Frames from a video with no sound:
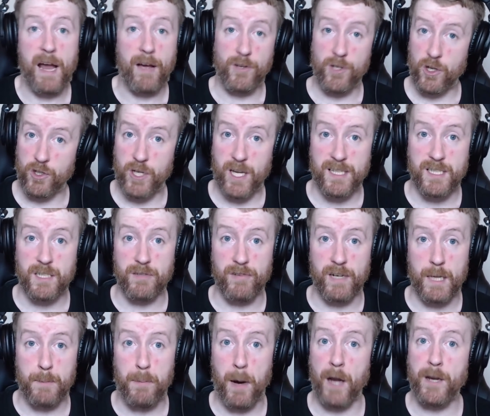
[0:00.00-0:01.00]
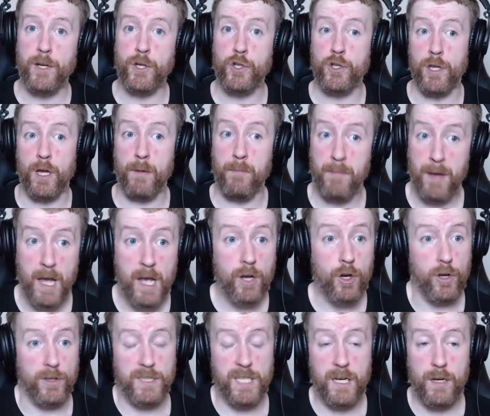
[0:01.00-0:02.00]
Now's your chance to really punish them,
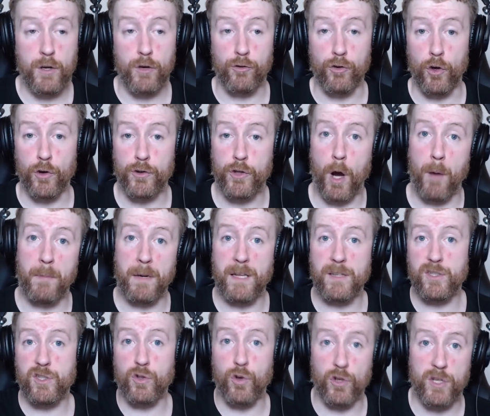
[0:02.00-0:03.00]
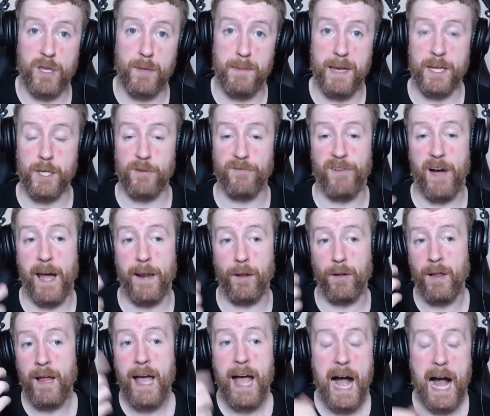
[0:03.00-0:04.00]
continue your own dominance, go to the major
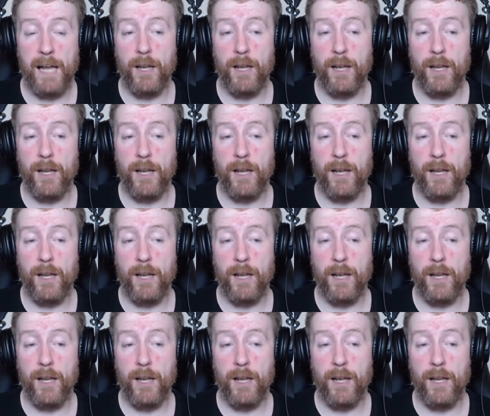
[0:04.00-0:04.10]
final.